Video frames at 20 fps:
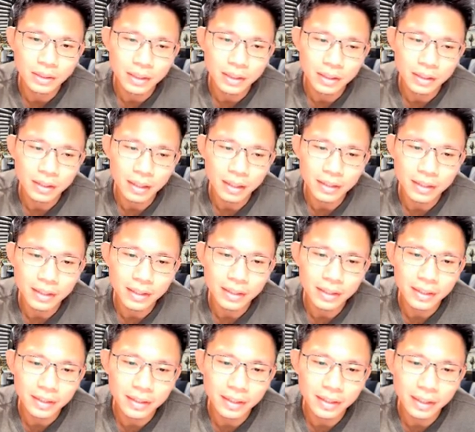Are
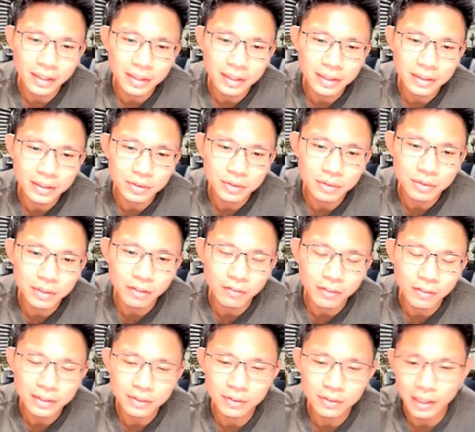they just using the funds
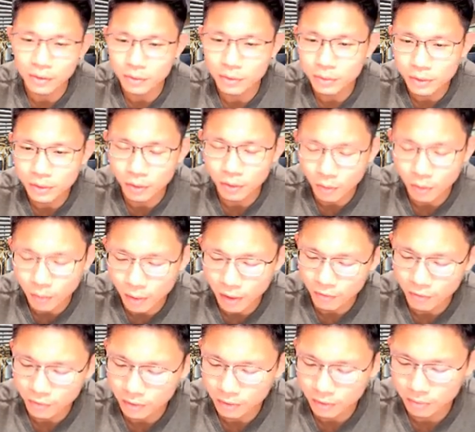on their own or
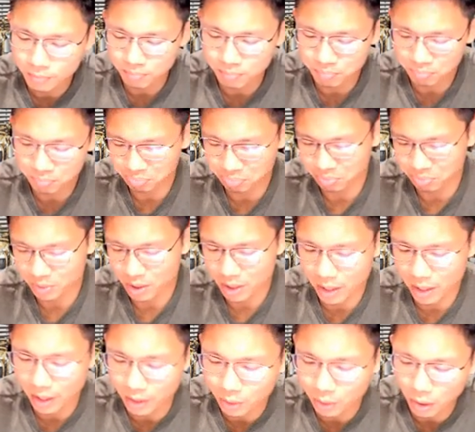whatever? I
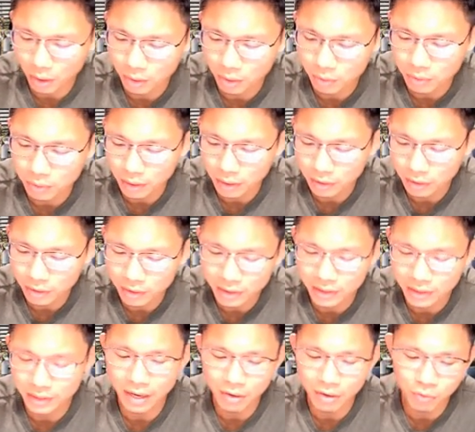don't think
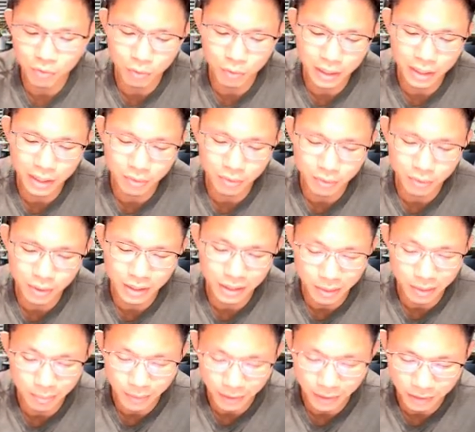that really
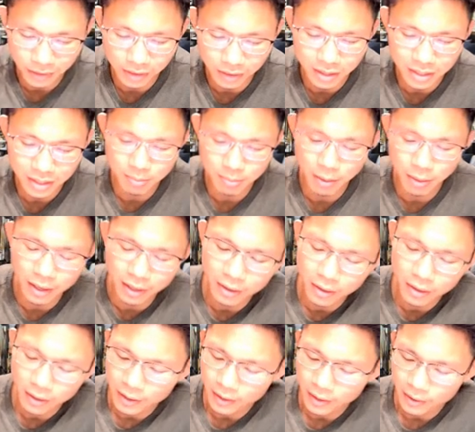matters. But
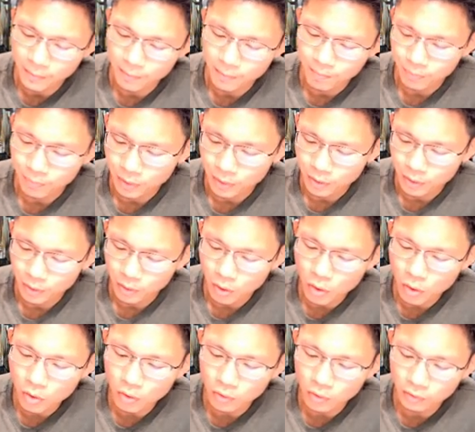
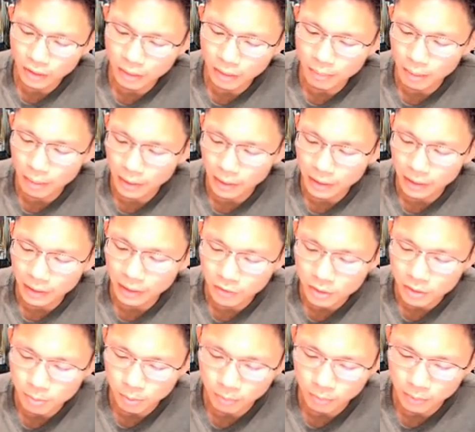all of them are buying their first
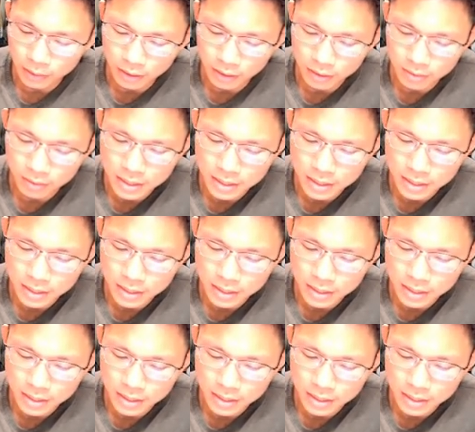property.